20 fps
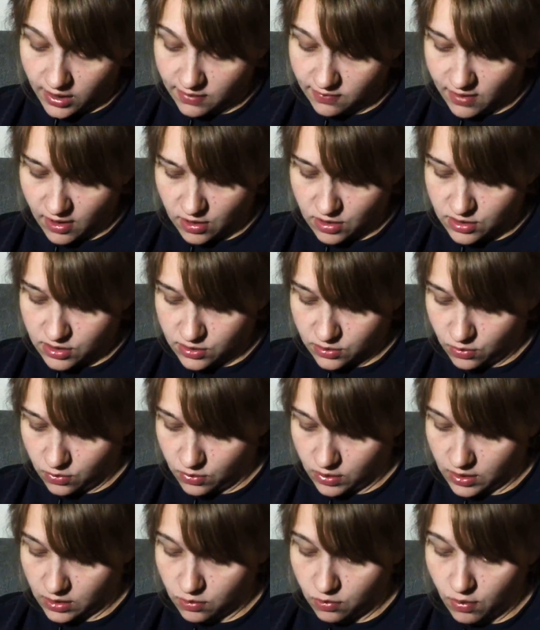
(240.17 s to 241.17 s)
very soon
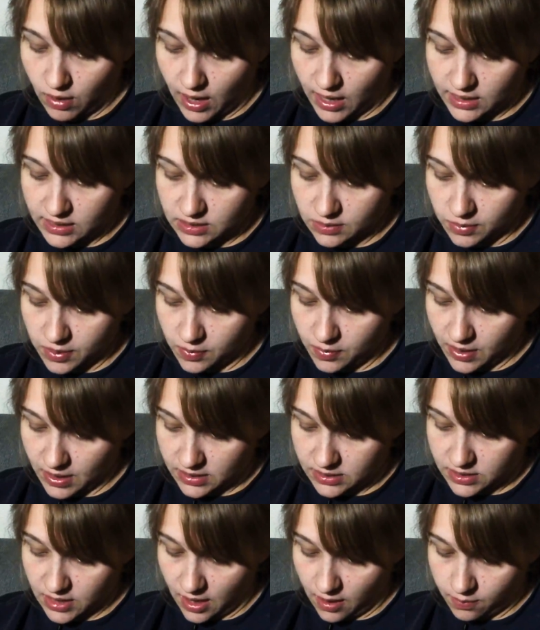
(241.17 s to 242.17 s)
and cried to be
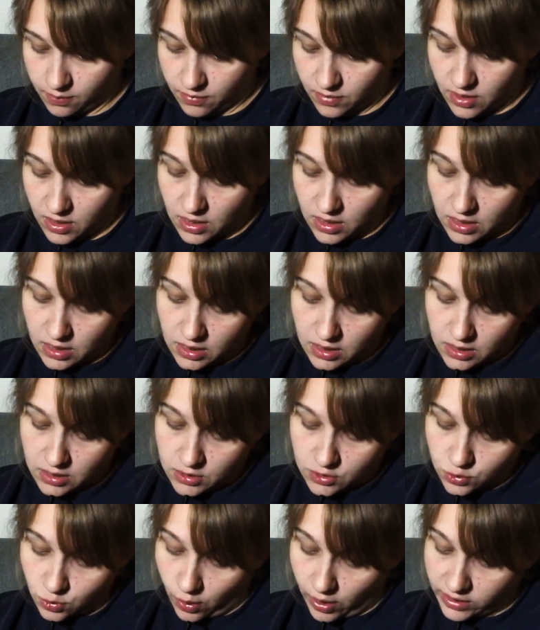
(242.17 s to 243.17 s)
picked up.
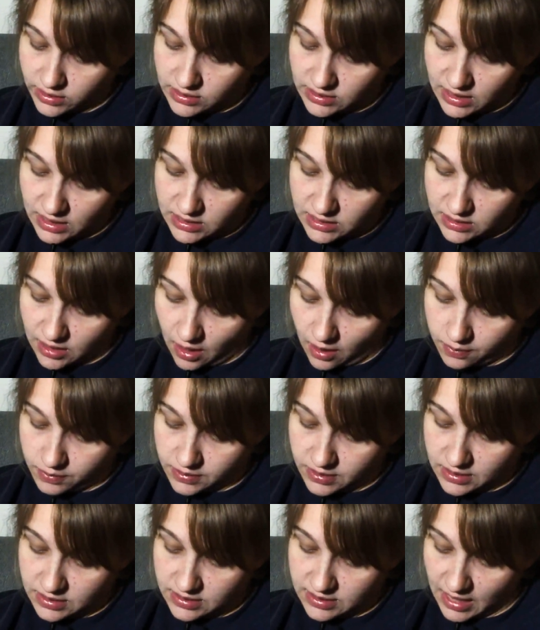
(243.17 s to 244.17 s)
Twice they stopped
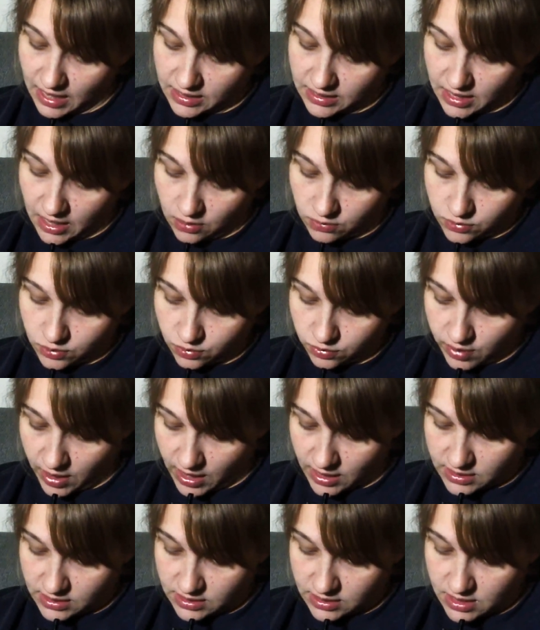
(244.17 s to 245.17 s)
and sat down to
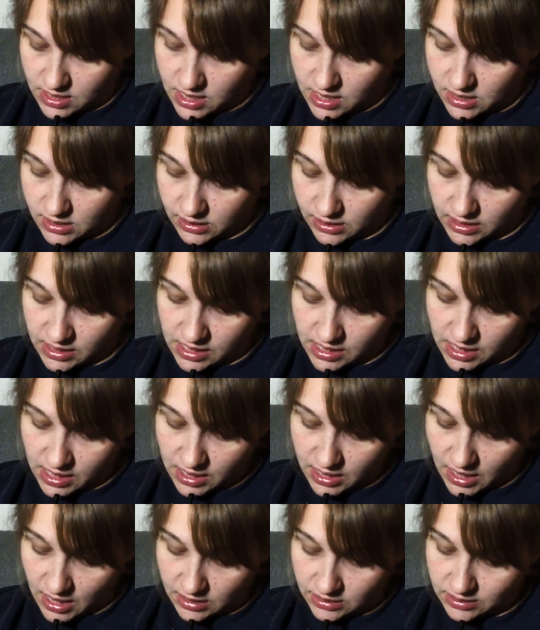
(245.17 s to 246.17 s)
rest, leaning
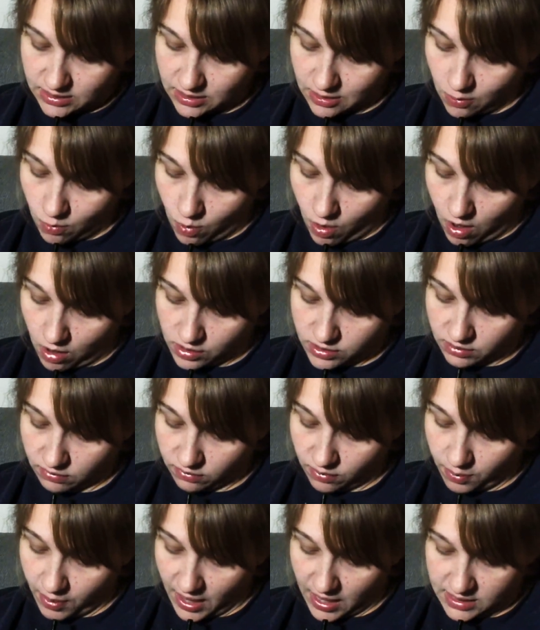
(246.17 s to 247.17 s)
against the walls of the
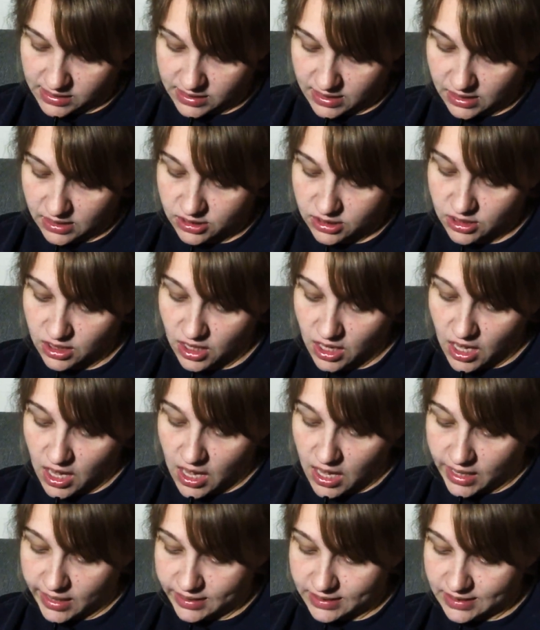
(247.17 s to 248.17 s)
passage
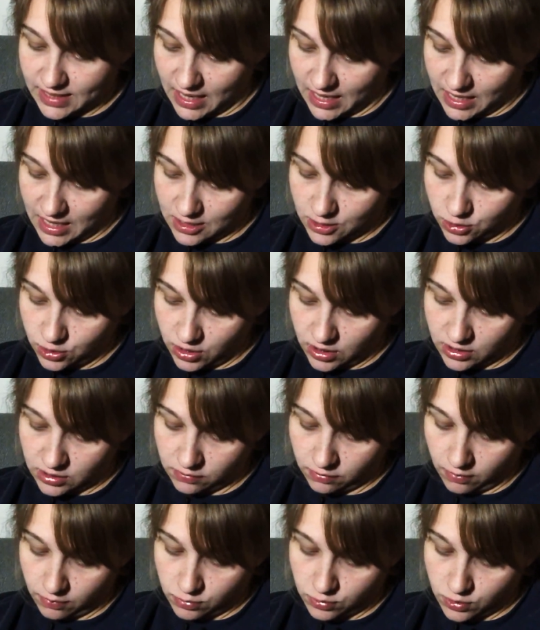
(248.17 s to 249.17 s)
and taking drinks
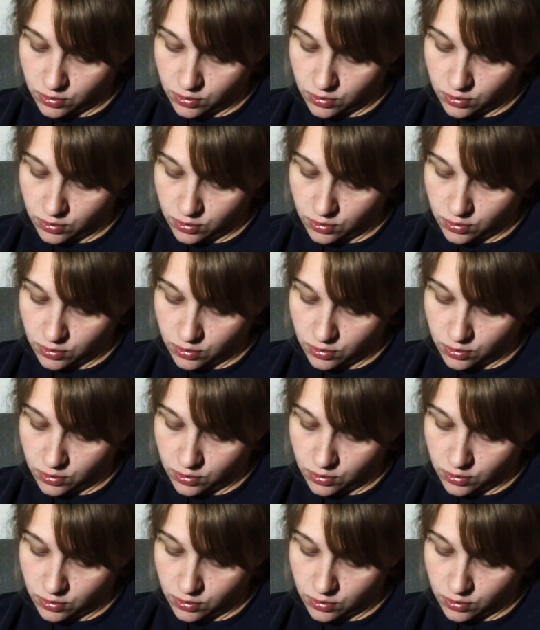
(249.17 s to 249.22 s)
from